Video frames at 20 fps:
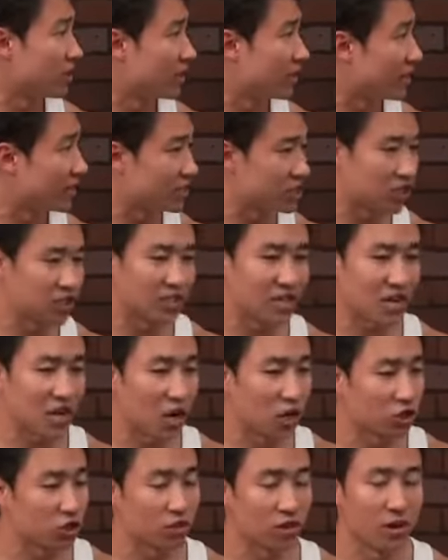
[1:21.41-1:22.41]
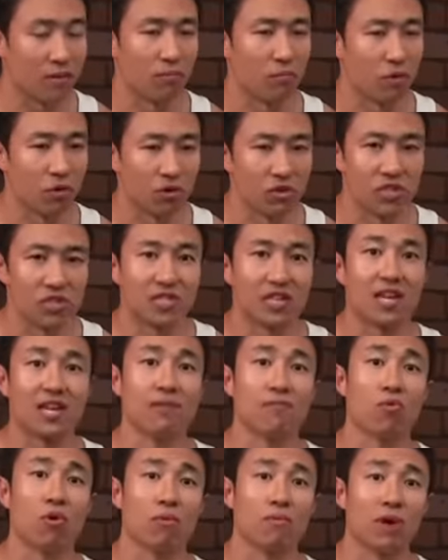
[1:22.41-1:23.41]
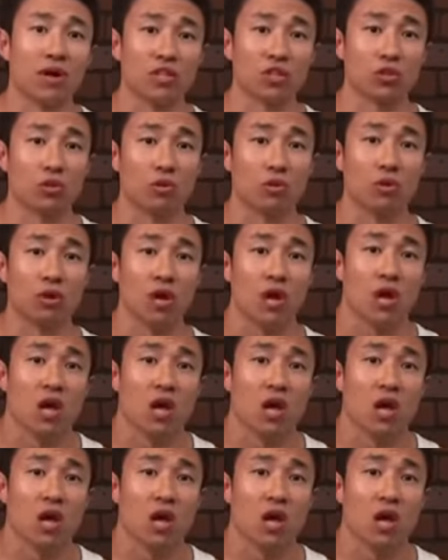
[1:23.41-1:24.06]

than just concentrating on more, just getting more muscle,